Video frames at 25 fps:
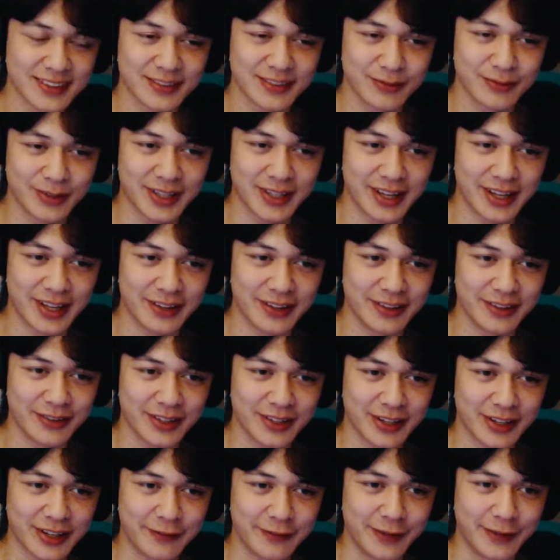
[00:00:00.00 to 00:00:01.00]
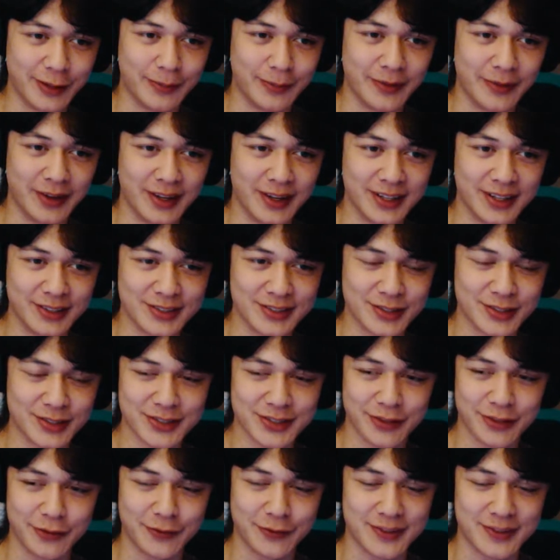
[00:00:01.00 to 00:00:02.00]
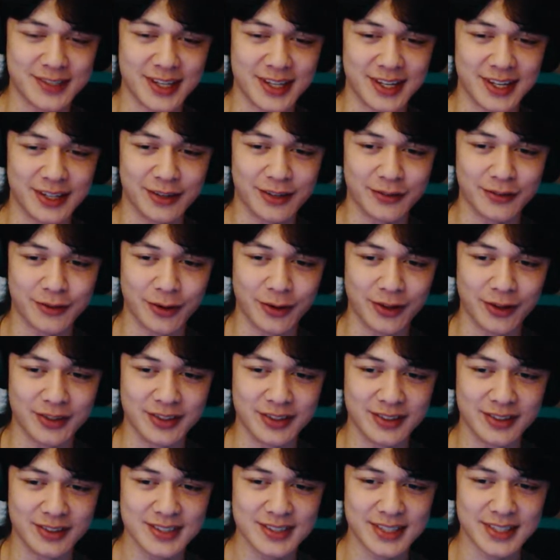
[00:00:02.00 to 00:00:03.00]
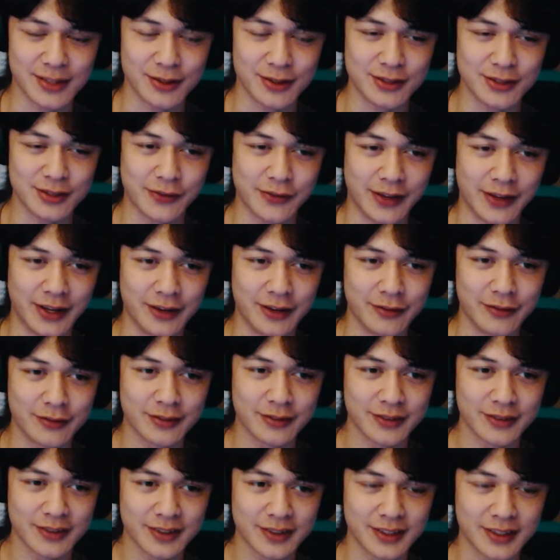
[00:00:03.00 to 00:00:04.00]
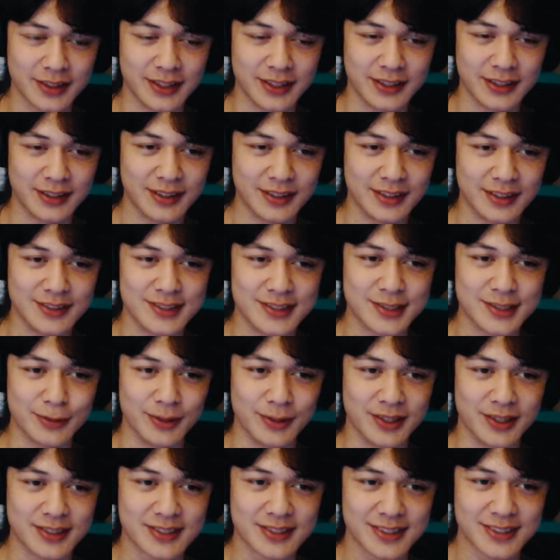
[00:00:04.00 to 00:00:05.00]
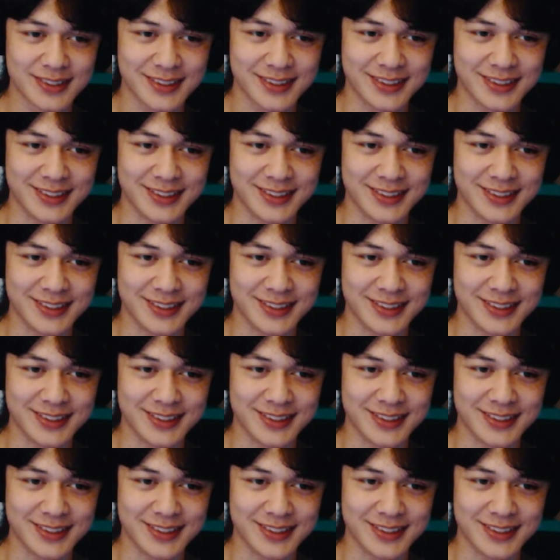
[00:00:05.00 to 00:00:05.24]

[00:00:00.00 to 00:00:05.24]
We kind of we kind of fell apart. It was also the fatigue of going to Series Five in, in Swiss.